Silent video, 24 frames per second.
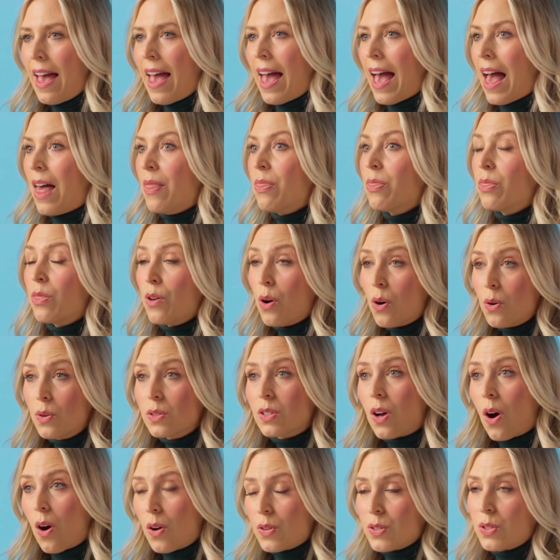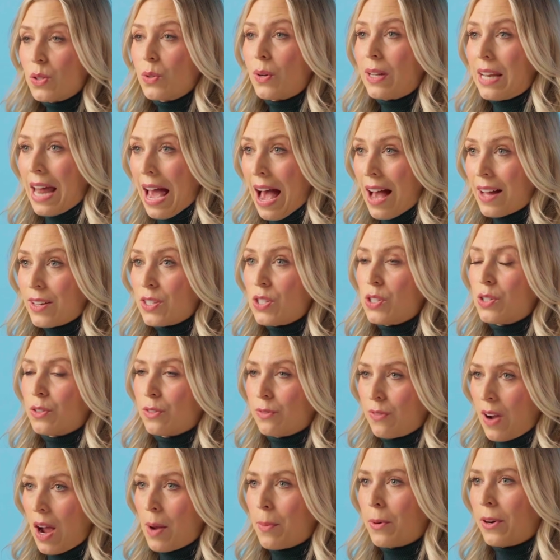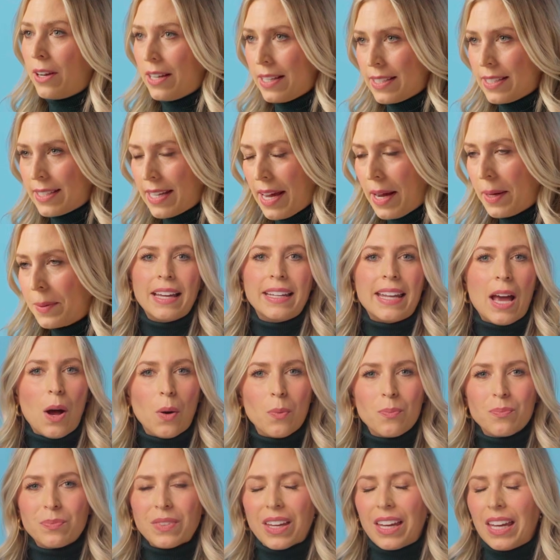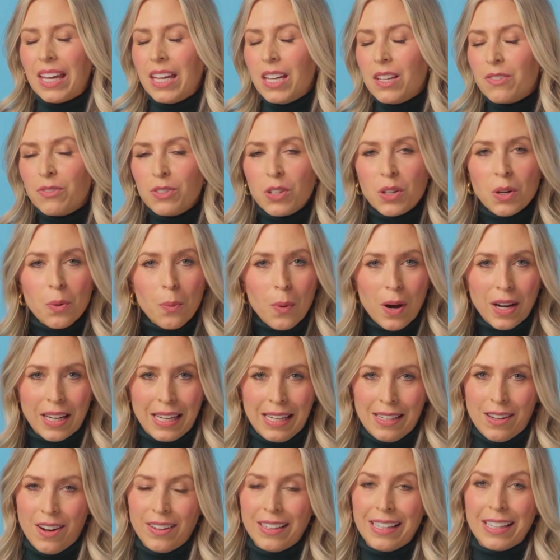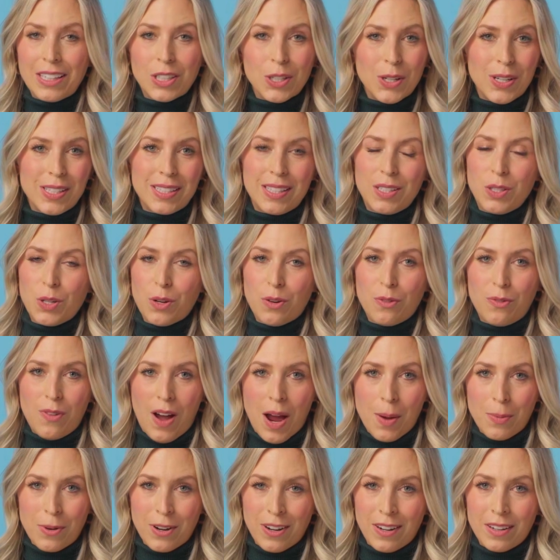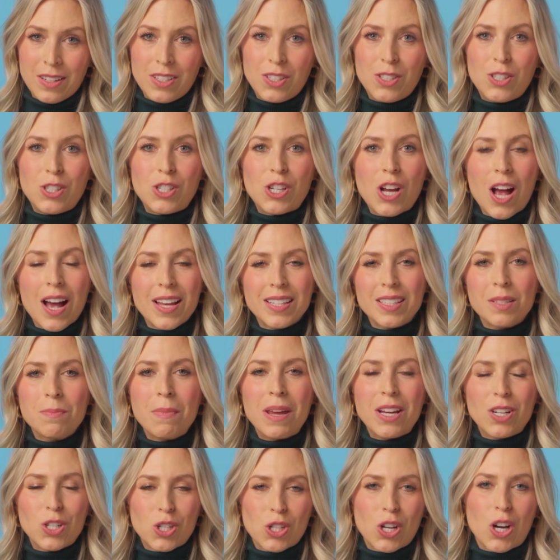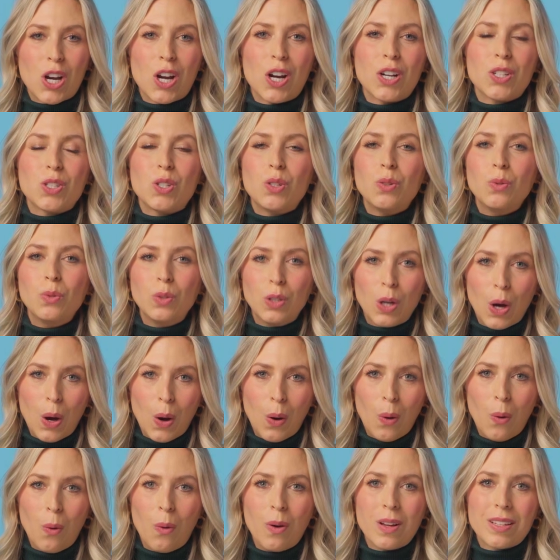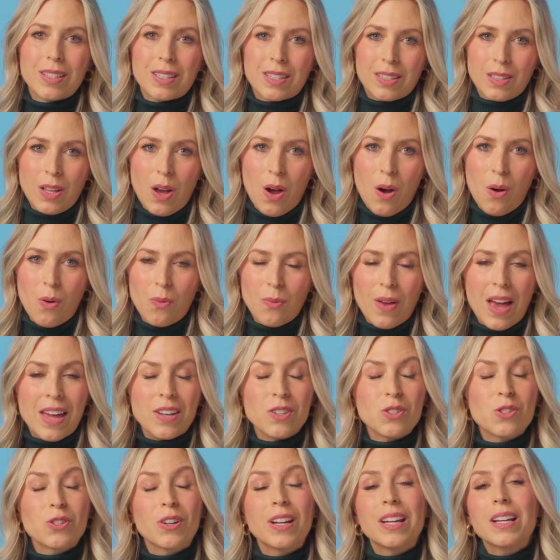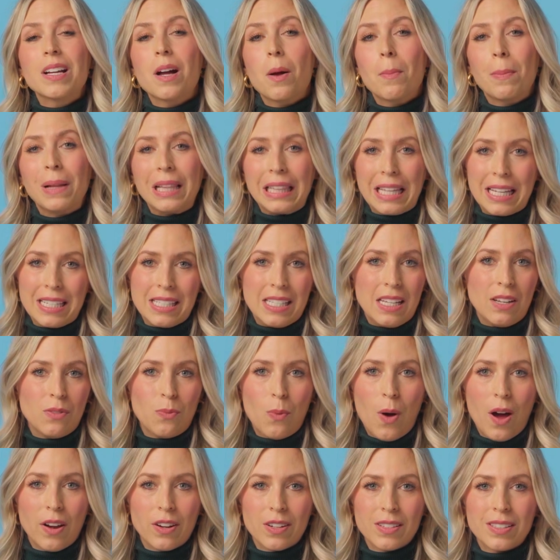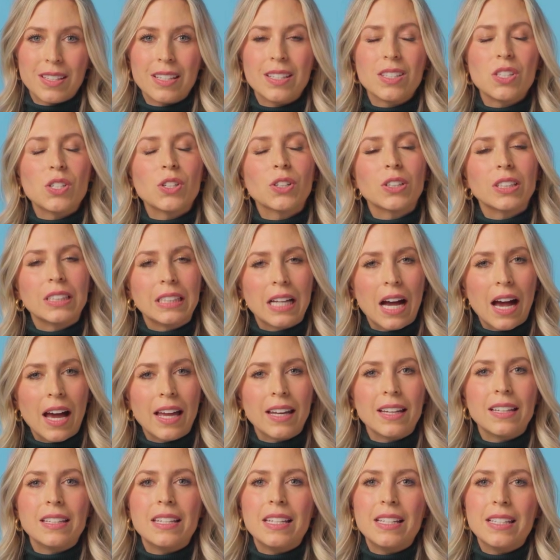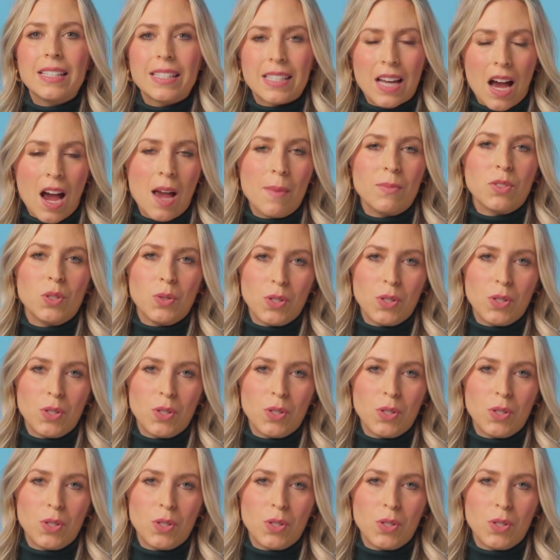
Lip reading: and those also can add to your fiber intake. Now, if you're working on increasing your fiber, just make sure to go slow and drink plenty of water since your gut needs time to